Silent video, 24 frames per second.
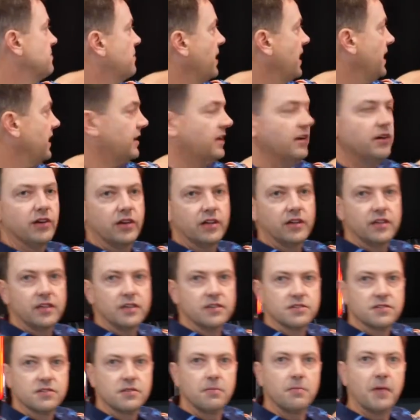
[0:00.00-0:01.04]
back area
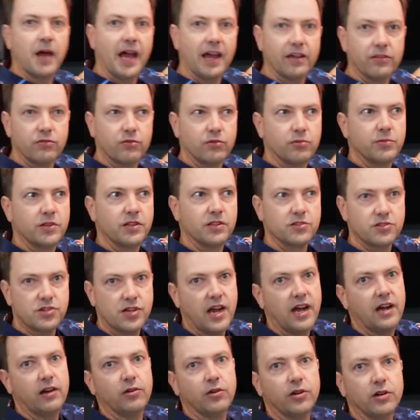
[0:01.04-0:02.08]
is the bathroom and the
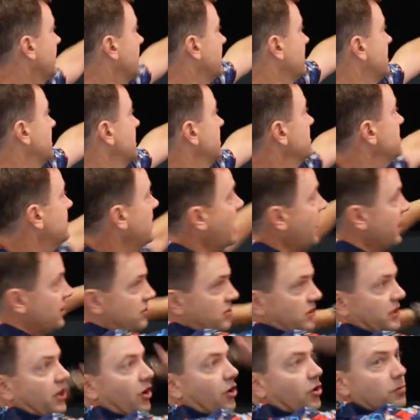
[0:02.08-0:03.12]
shower, and this
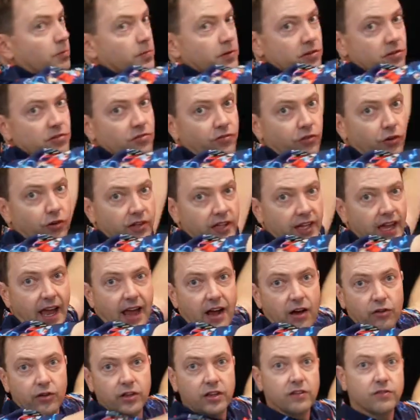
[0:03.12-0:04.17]
actually opens fully
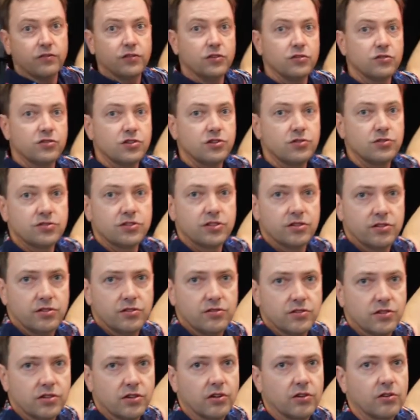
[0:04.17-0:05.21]
out if you choose to
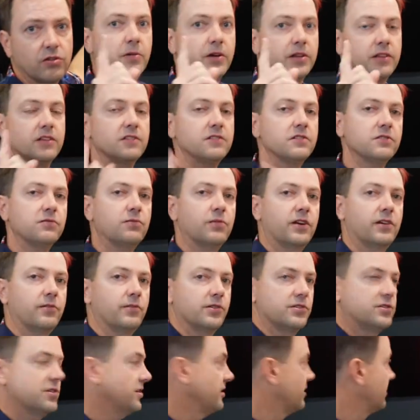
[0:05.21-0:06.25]
do so. But this is what I
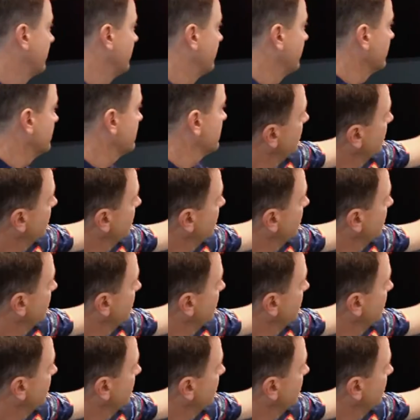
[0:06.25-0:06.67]
want you to notice.